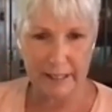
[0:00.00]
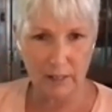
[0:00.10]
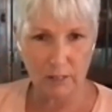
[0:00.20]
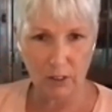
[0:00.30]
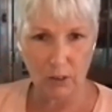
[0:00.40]

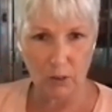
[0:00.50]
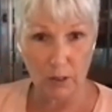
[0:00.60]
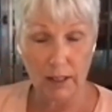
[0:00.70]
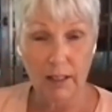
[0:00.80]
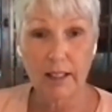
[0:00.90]
download.
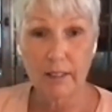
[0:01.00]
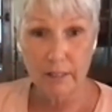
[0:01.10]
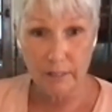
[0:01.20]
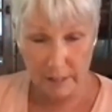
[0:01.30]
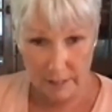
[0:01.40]

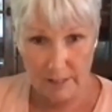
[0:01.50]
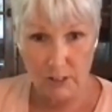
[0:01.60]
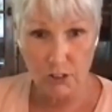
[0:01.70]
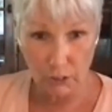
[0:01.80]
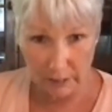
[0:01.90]
This
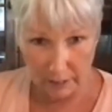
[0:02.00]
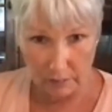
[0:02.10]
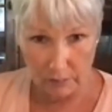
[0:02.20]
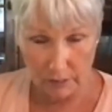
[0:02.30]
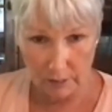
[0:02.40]
is your
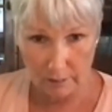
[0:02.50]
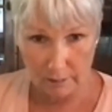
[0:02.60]
gift.